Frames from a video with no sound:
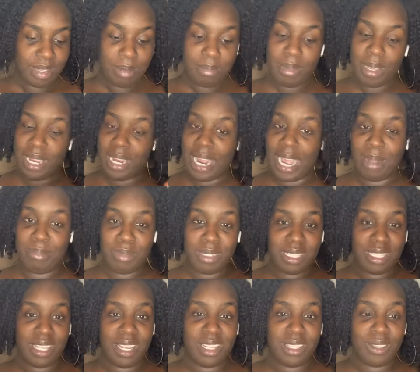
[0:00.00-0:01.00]
But I'm
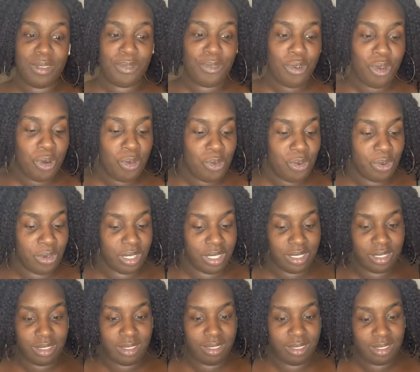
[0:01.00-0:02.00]
just here to
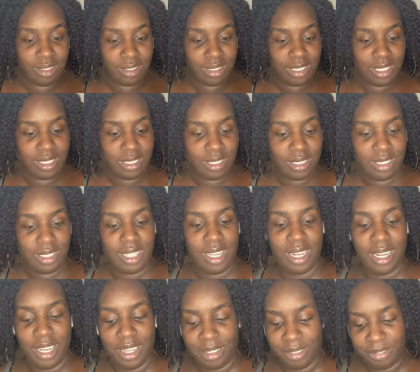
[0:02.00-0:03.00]
forewarn, you
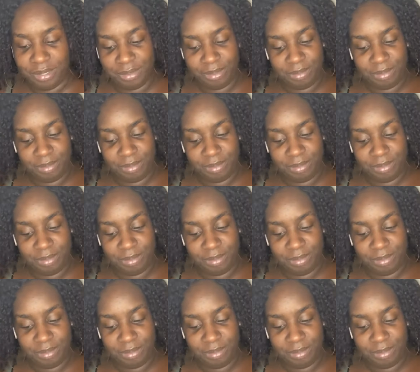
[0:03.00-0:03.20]
know.